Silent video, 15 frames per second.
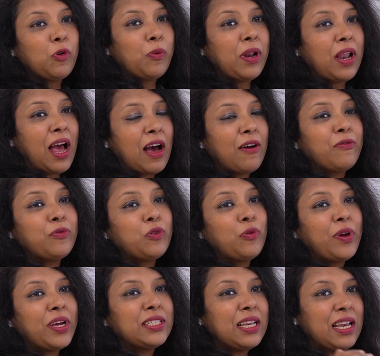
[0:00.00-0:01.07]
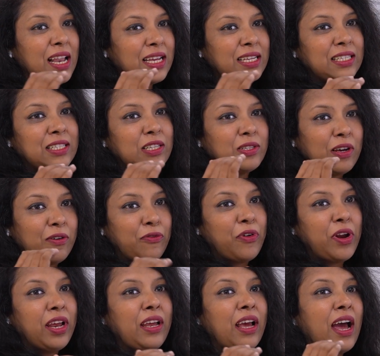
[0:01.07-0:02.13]
you will have to face less
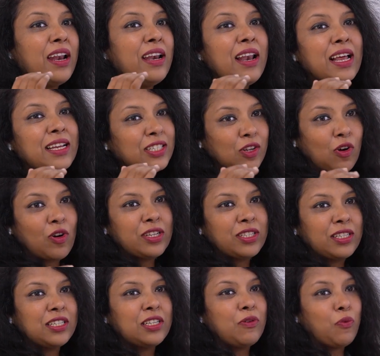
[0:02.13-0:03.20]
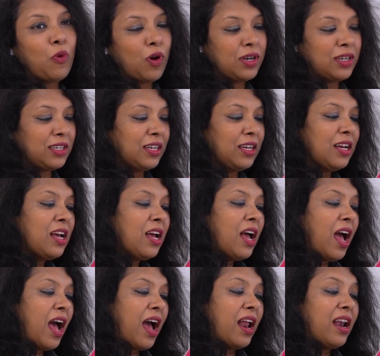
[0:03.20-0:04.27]
suffering and less cost is involved.
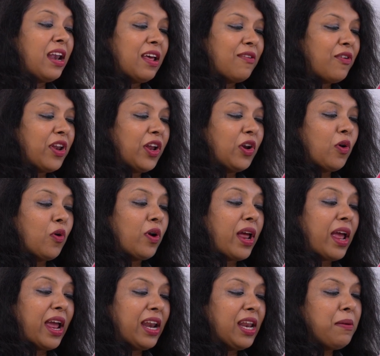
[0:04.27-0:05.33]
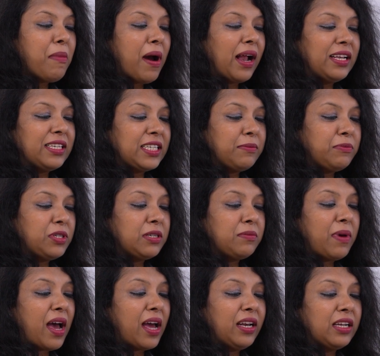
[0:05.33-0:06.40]
And never ignore any mild
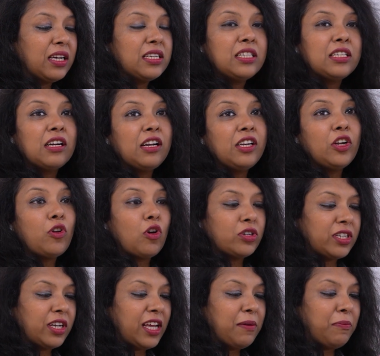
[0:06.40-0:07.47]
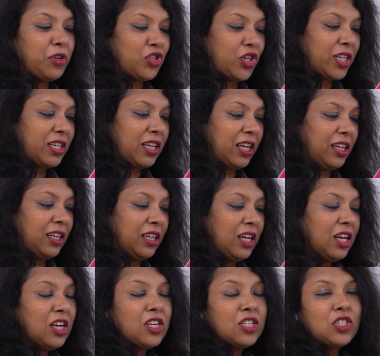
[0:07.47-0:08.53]
symptom and consult your doctor immediately.
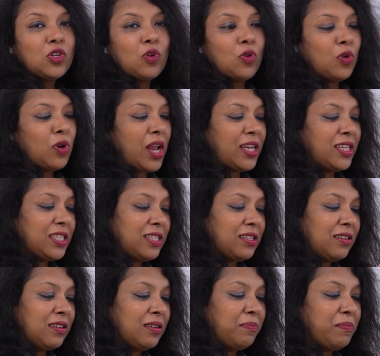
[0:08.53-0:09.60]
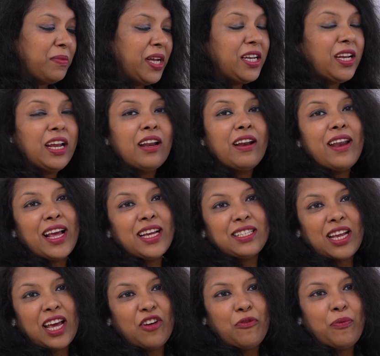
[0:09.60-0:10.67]
So let's meet in the
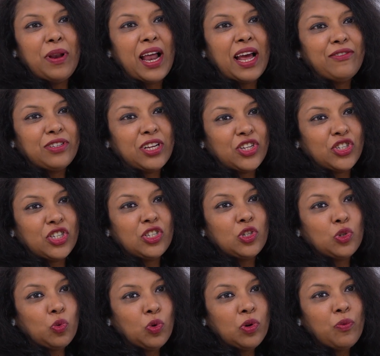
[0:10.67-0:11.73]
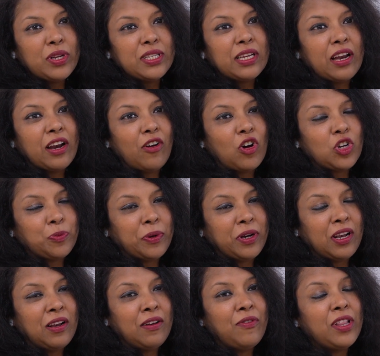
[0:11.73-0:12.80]
next FB Live session soon with Sanar
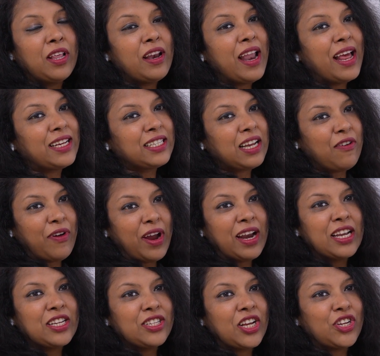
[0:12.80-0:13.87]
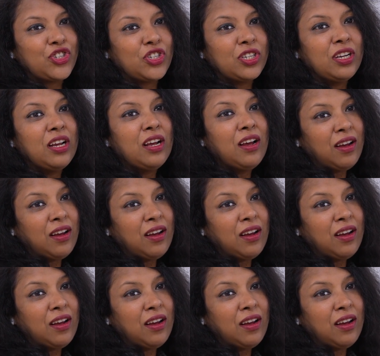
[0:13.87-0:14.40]
Hospital with the next awareness session